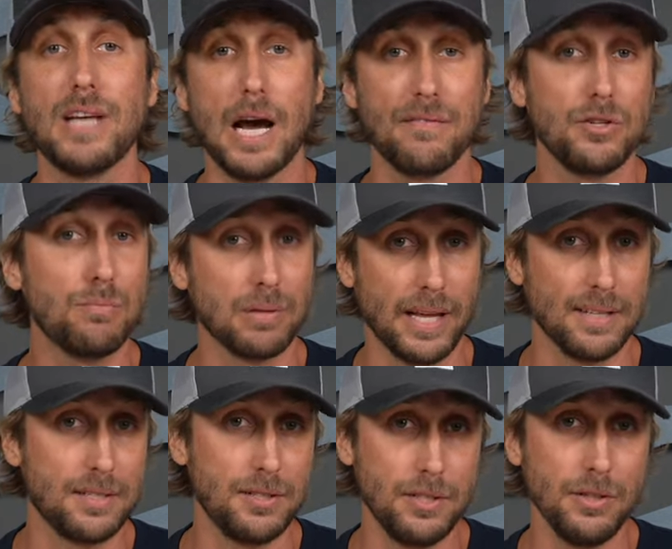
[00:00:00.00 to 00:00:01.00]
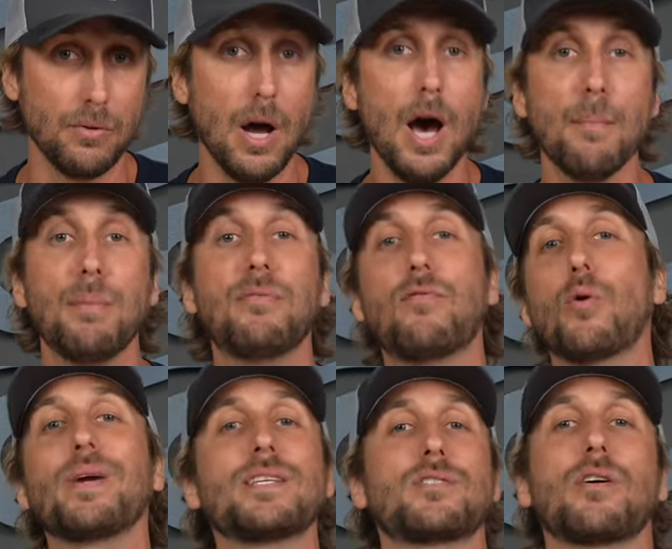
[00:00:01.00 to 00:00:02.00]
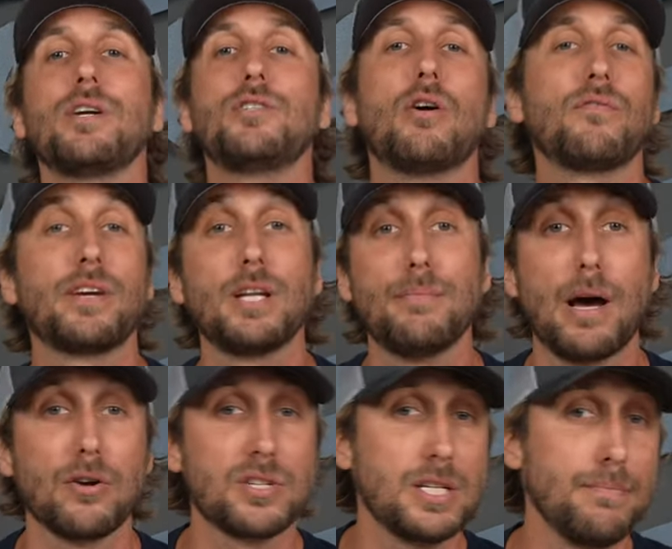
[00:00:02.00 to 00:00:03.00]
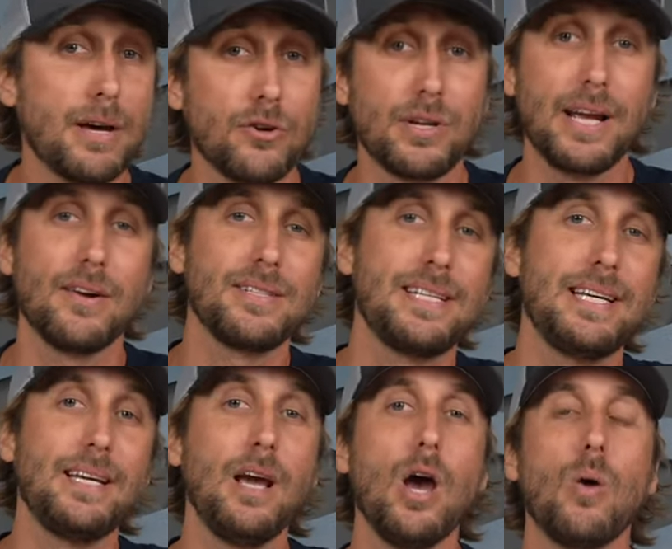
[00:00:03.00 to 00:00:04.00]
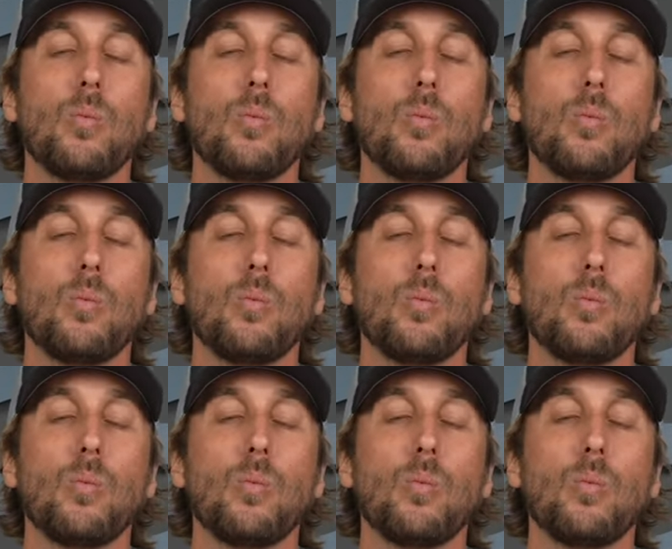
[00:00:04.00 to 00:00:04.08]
diving you plan to do. But before we get started, don't forget about our See Better guarantee.